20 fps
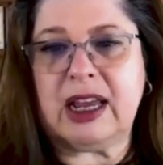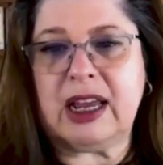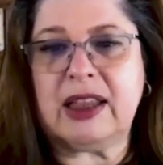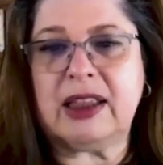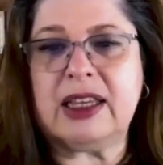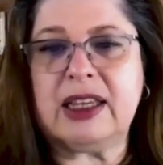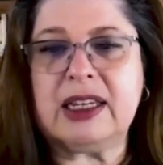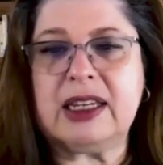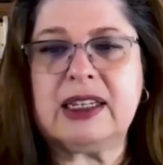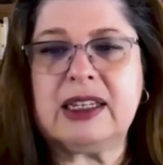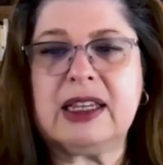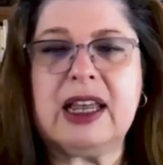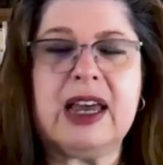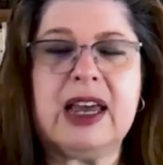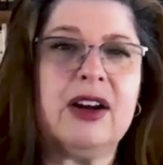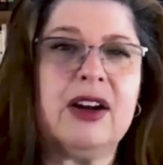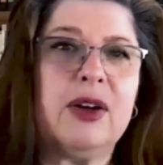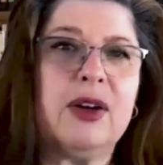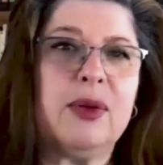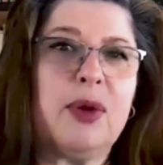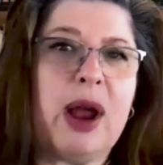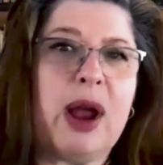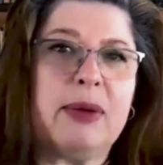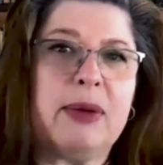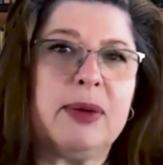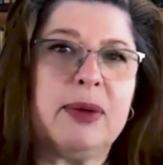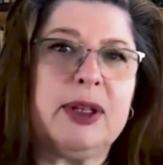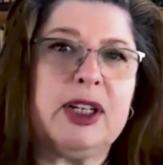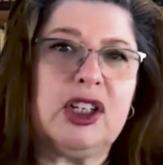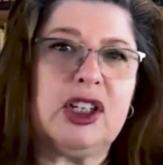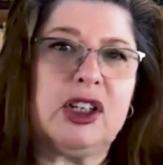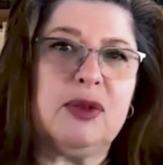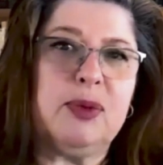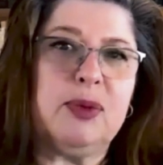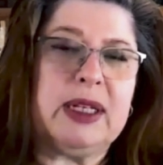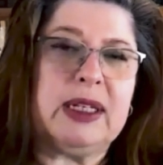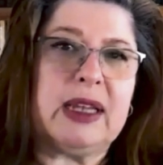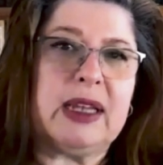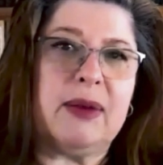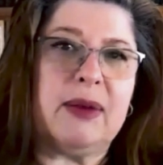Now, this letter probably
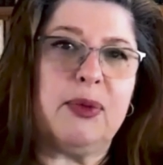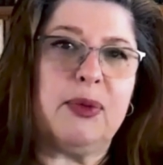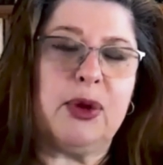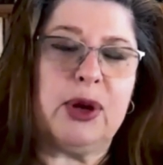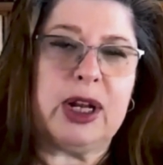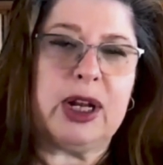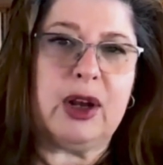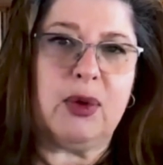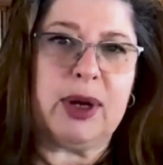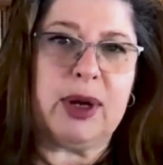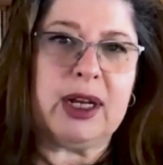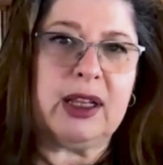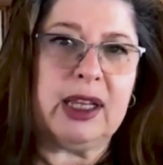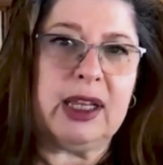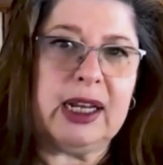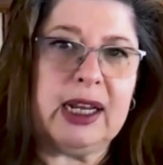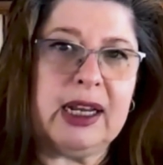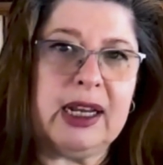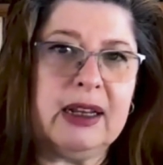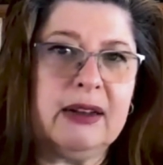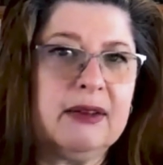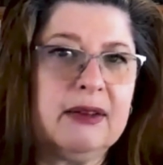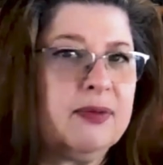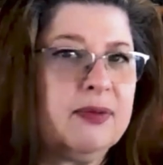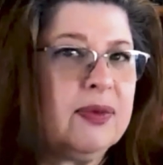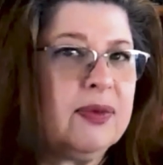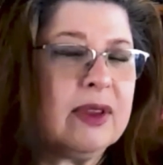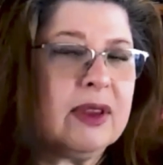should be sent pretty quickly,